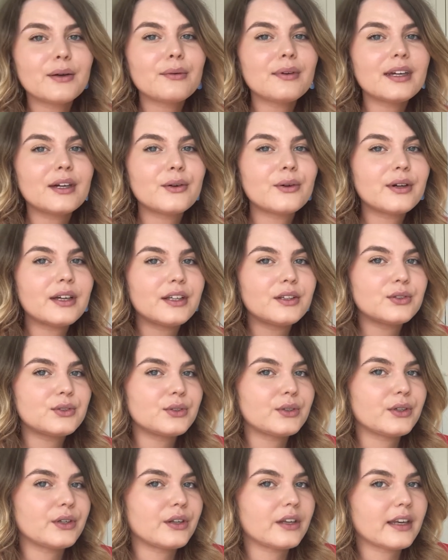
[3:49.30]
we go
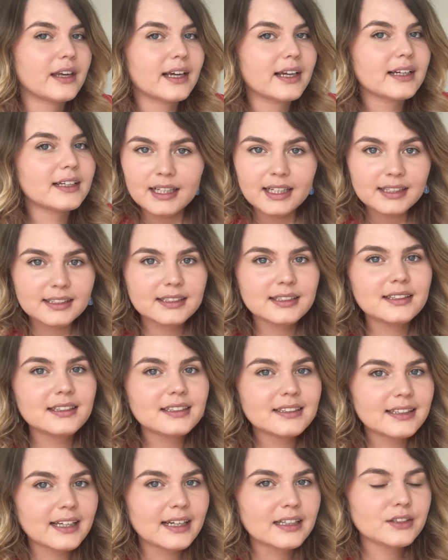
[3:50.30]
into the next
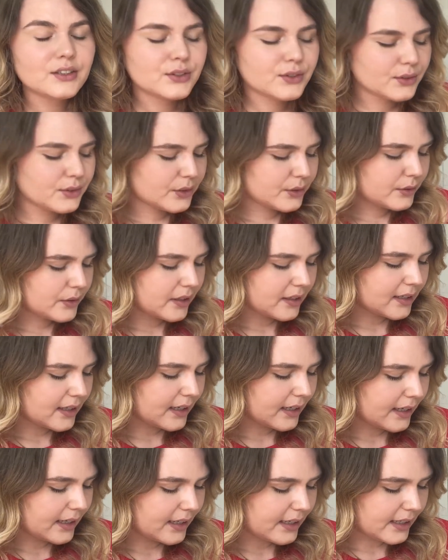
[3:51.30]
design studio that
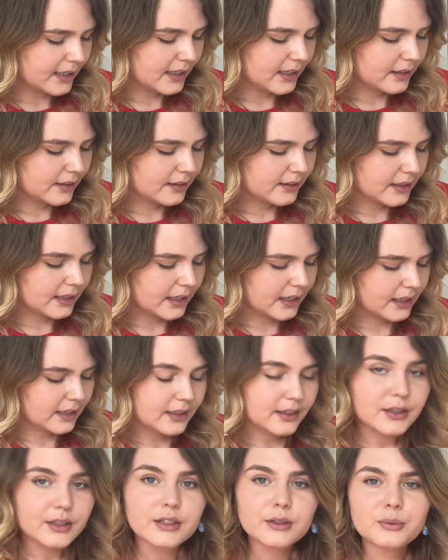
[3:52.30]
I had,
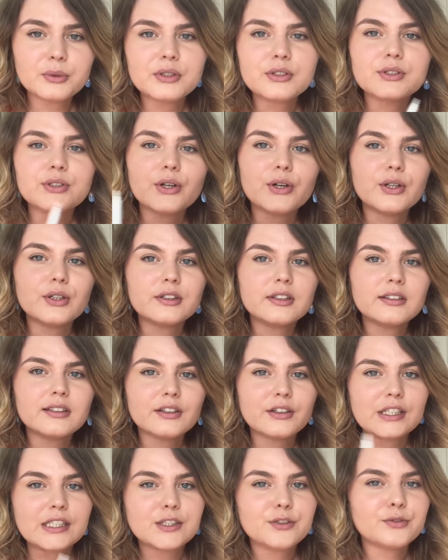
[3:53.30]
and it was called
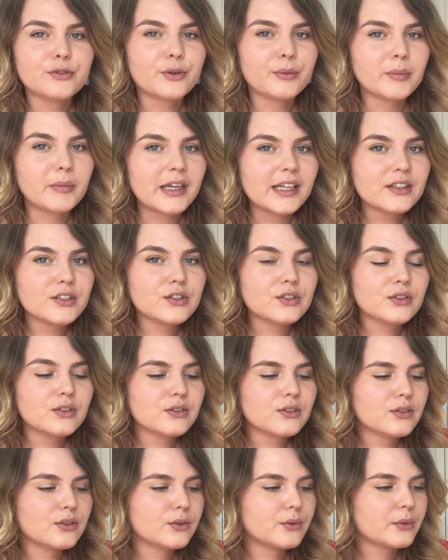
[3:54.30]

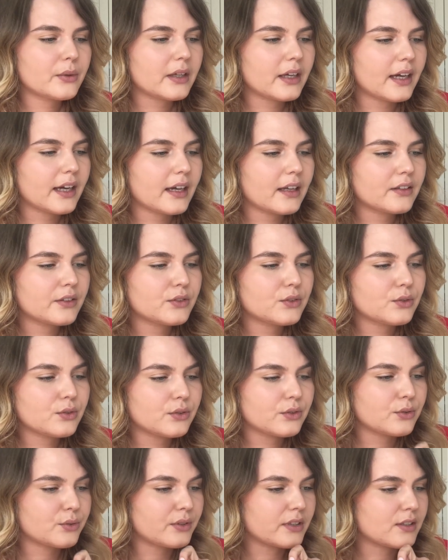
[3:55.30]
Transformation. So we had to
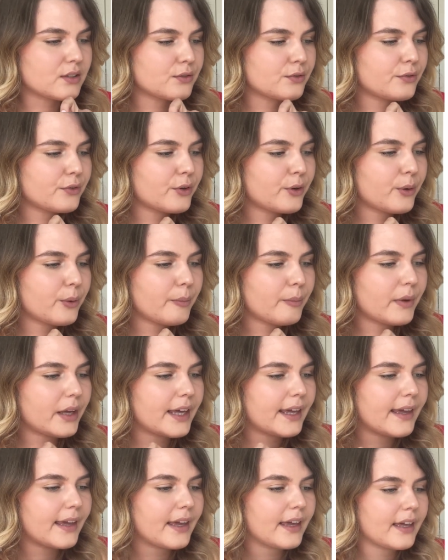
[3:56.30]
transform
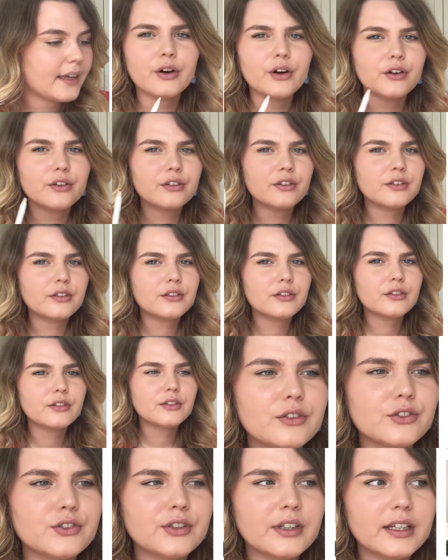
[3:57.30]
a garden
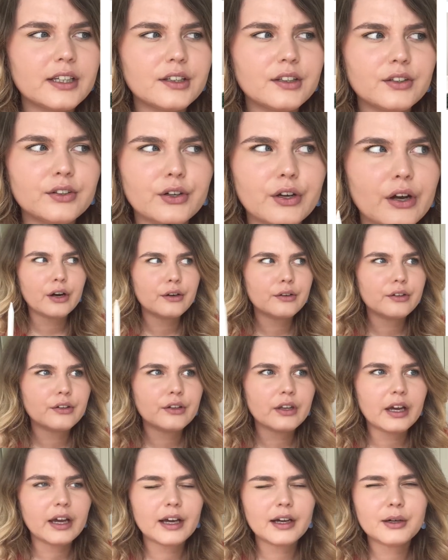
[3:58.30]
shed,
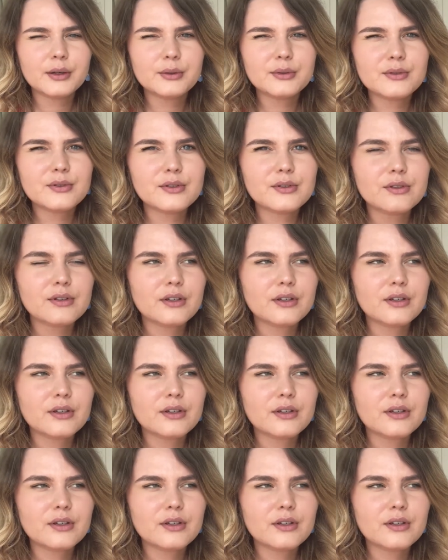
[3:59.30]
garden house.